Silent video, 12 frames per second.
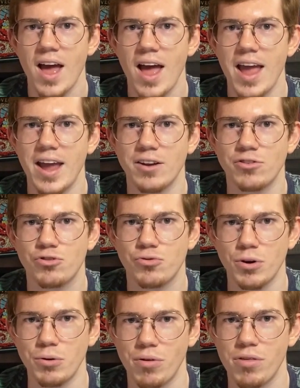and
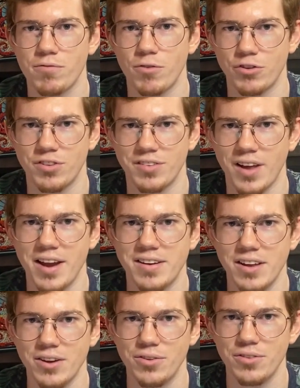truth versus
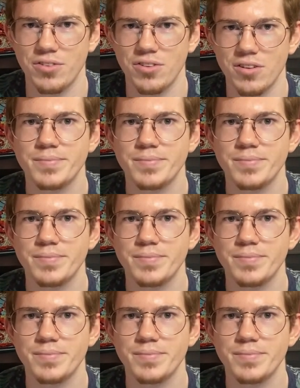ideals.